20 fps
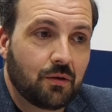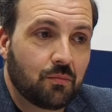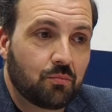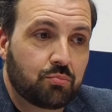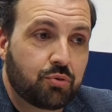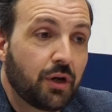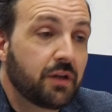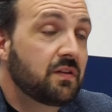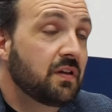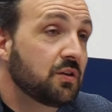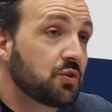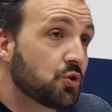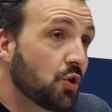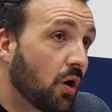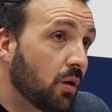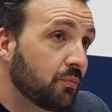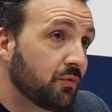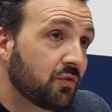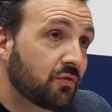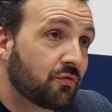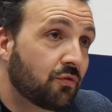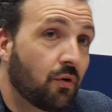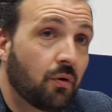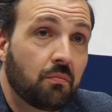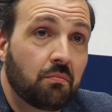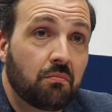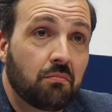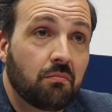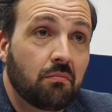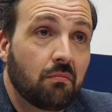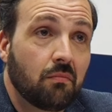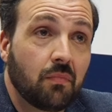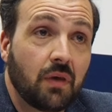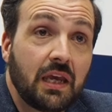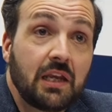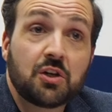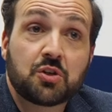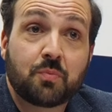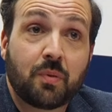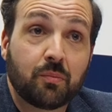printing jobs from
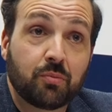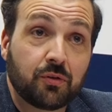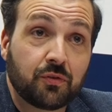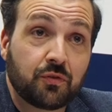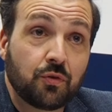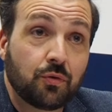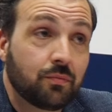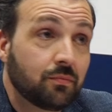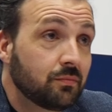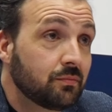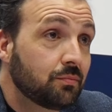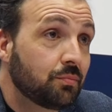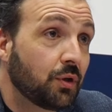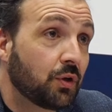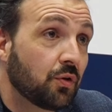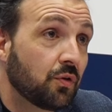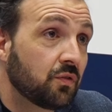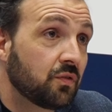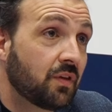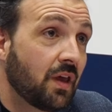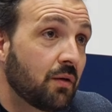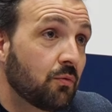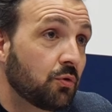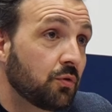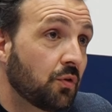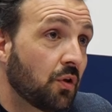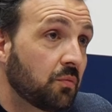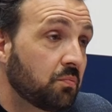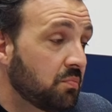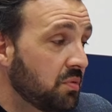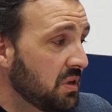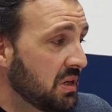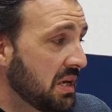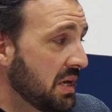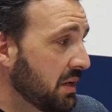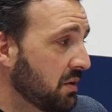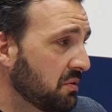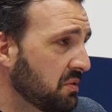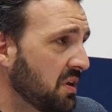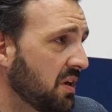English people too, because they would not be
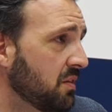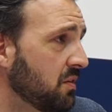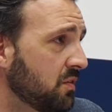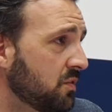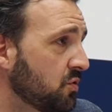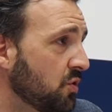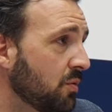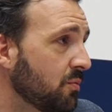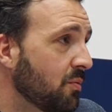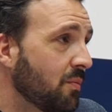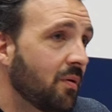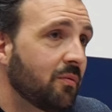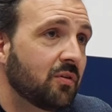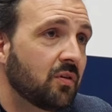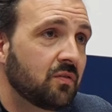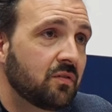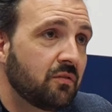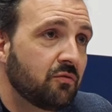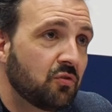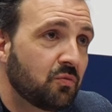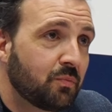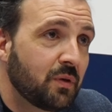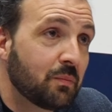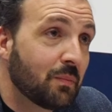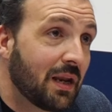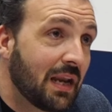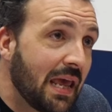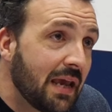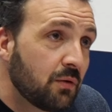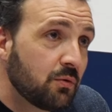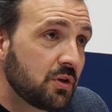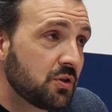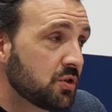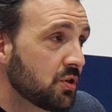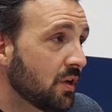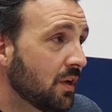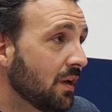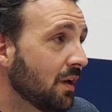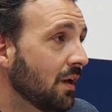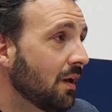like, okay, this German maybe doesn't even speak my language.
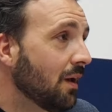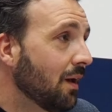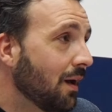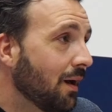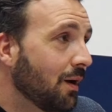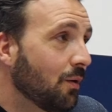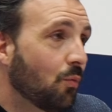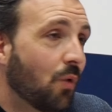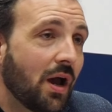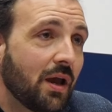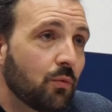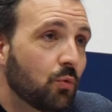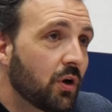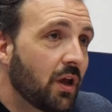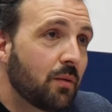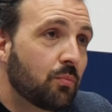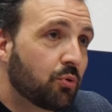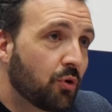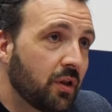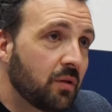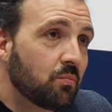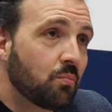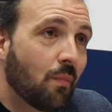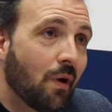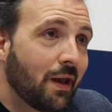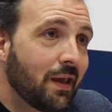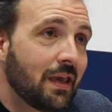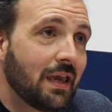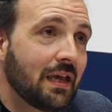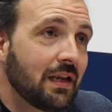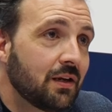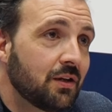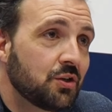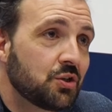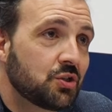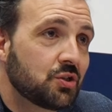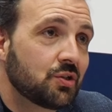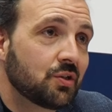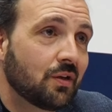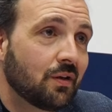Why would I print my
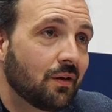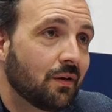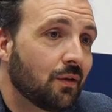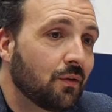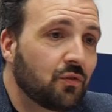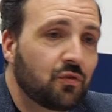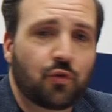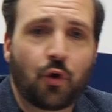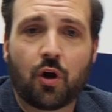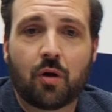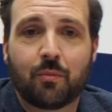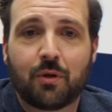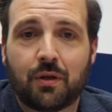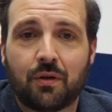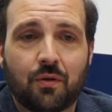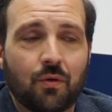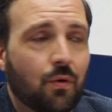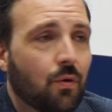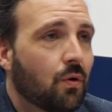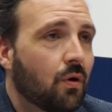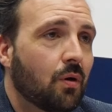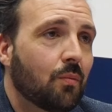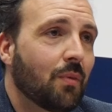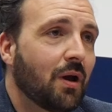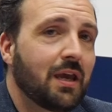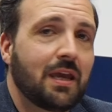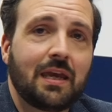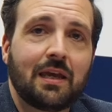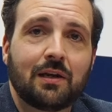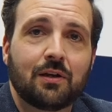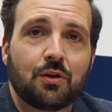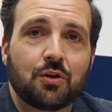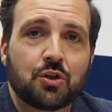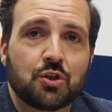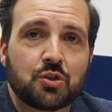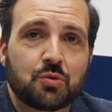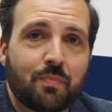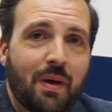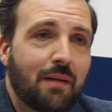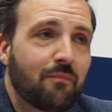English sermon or my
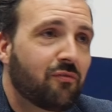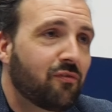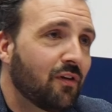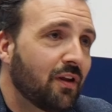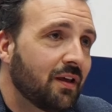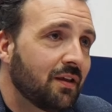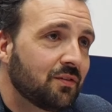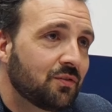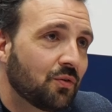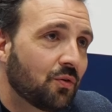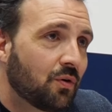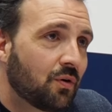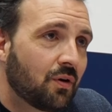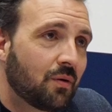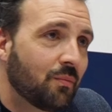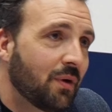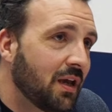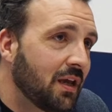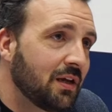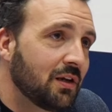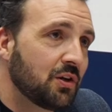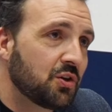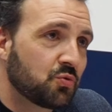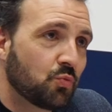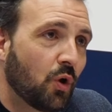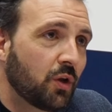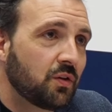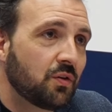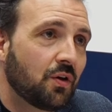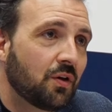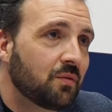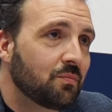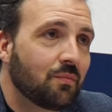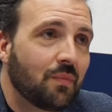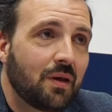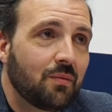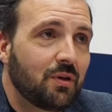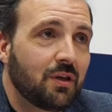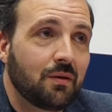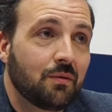English pamphlet or my English whatnot,
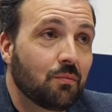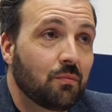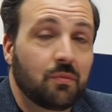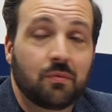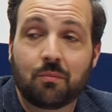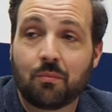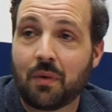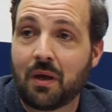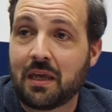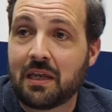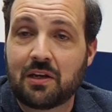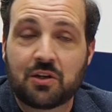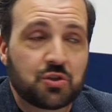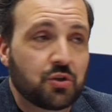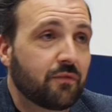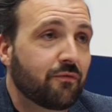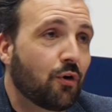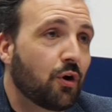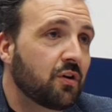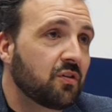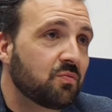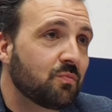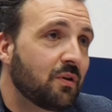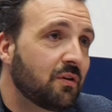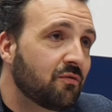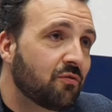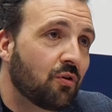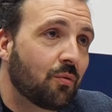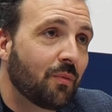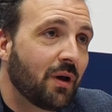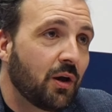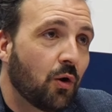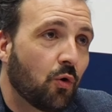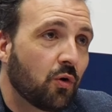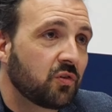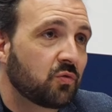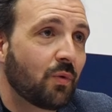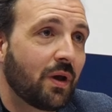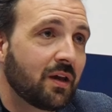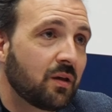maybe my English advertisement for my
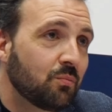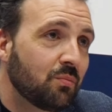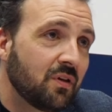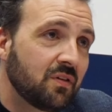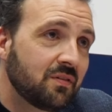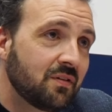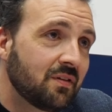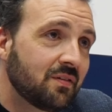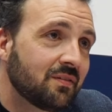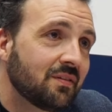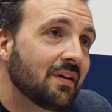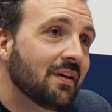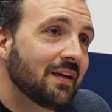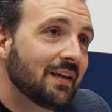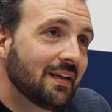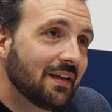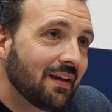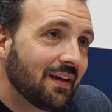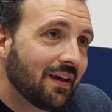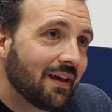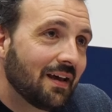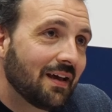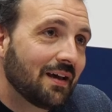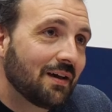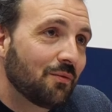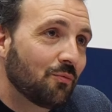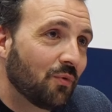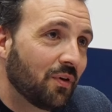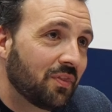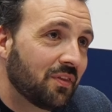horse wagon business with